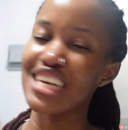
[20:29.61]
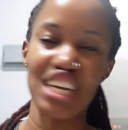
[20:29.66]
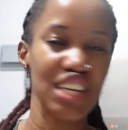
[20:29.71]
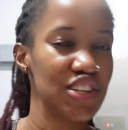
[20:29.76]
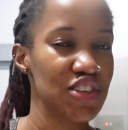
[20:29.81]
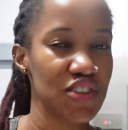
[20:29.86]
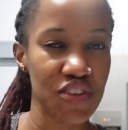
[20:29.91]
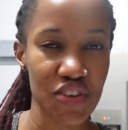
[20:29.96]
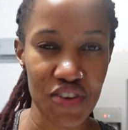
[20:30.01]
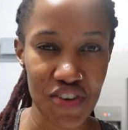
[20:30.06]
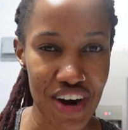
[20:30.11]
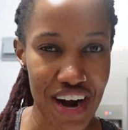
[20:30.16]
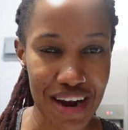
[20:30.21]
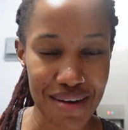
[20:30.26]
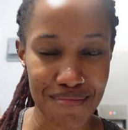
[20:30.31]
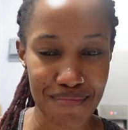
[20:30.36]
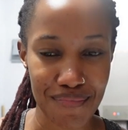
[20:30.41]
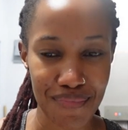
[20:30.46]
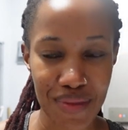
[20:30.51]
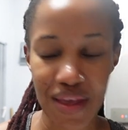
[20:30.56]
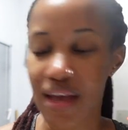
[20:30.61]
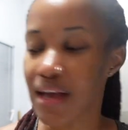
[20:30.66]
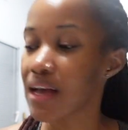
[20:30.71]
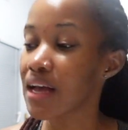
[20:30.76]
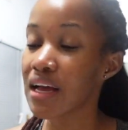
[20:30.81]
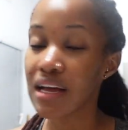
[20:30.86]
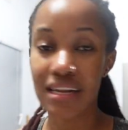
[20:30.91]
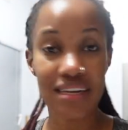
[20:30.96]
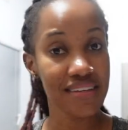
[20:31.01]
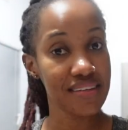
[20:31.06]
Instagram.
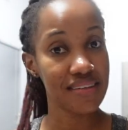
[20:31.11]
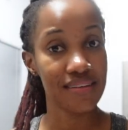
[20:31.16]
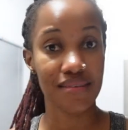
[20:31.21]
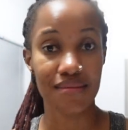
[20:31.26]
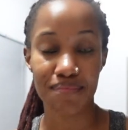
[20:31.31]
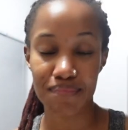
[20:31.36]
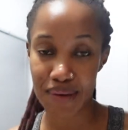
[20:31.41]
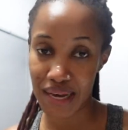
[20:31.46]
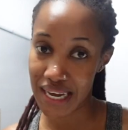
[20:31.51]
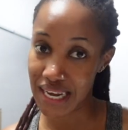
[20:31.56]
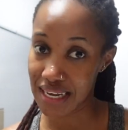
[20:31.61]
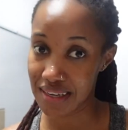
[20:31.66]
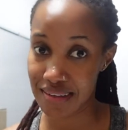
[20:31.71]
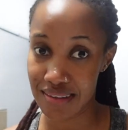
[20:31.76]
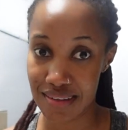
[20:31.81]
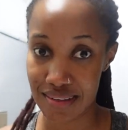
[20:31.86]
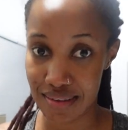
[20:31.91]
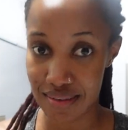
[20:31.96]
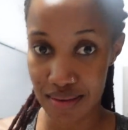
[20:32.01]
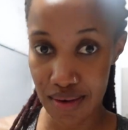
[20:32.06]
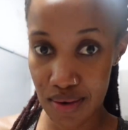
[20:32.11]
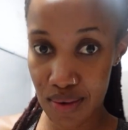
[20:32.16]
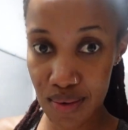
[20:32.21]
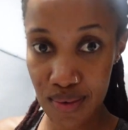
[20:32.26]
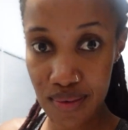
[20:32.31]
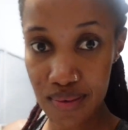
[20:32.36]
Listen, bye guys. Yo.